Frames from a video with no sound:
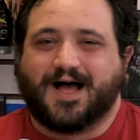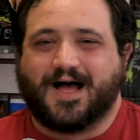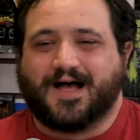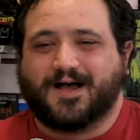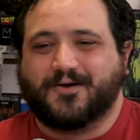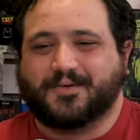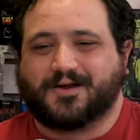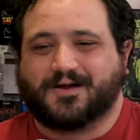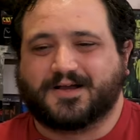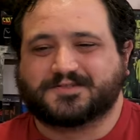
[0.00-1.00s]
Uh, we
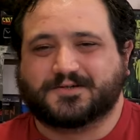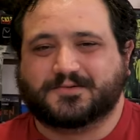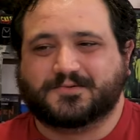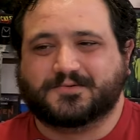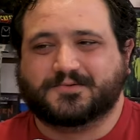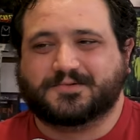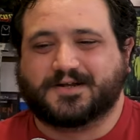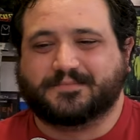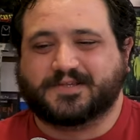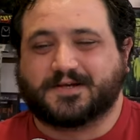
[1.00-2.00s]
are also
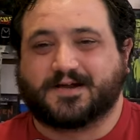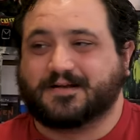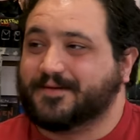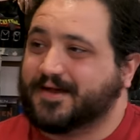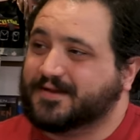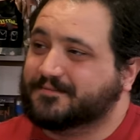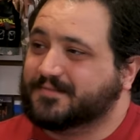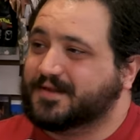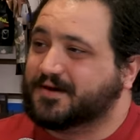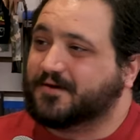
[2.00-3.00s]
going to be talking about
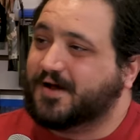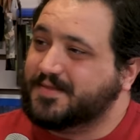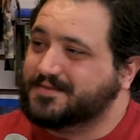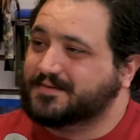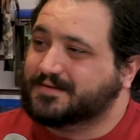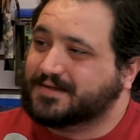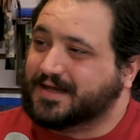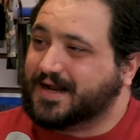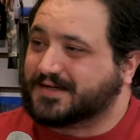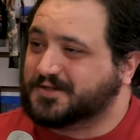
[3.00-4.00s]
him later on
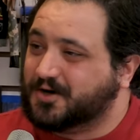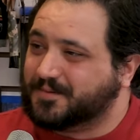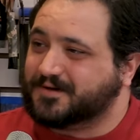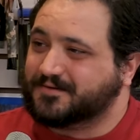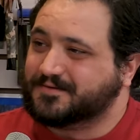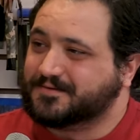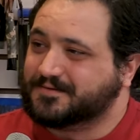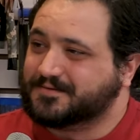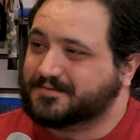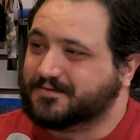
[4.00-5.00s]
in October
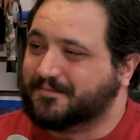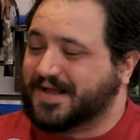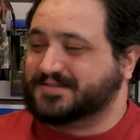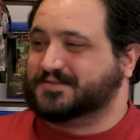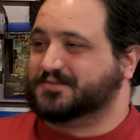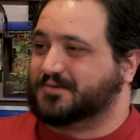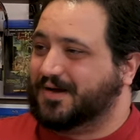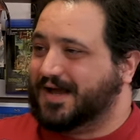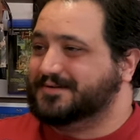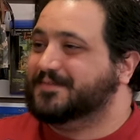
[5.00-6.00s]
for Monster
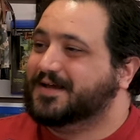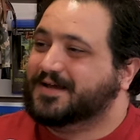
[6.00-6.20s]
Squad.